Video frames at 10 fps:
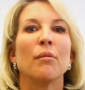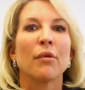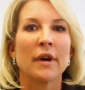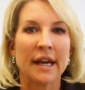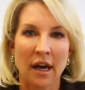
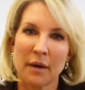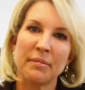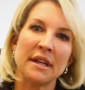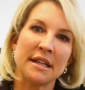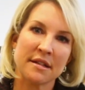bring
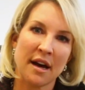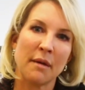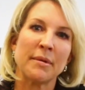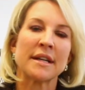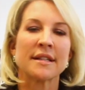up these
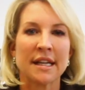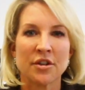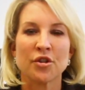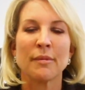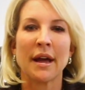topics,
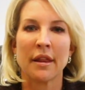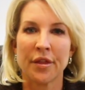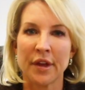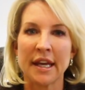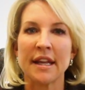get your mind
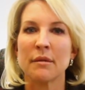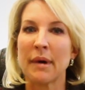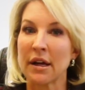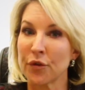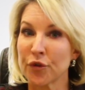thinking
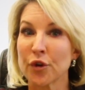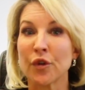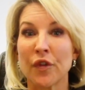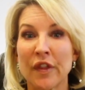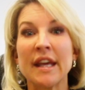about
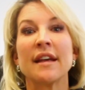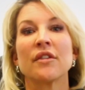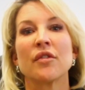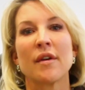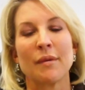certain
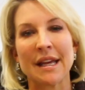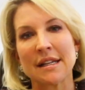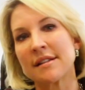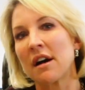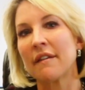things so that we
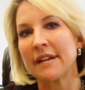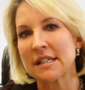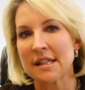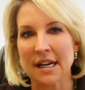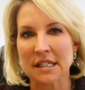can delve
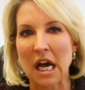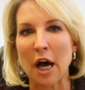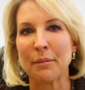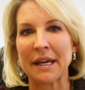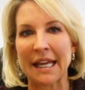into that
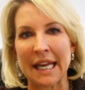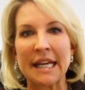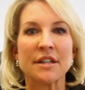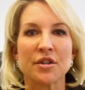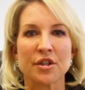topic and
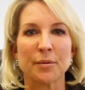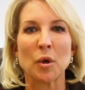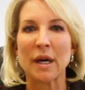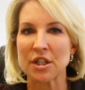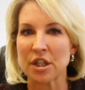answer some
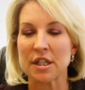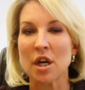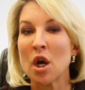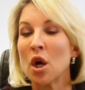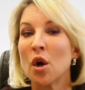questions
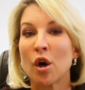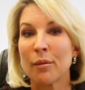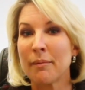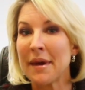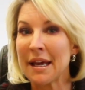
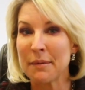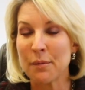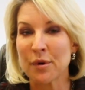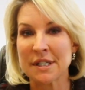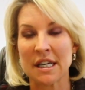or
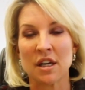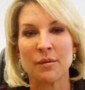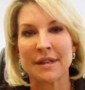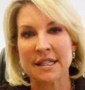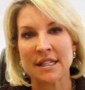maybe present you with a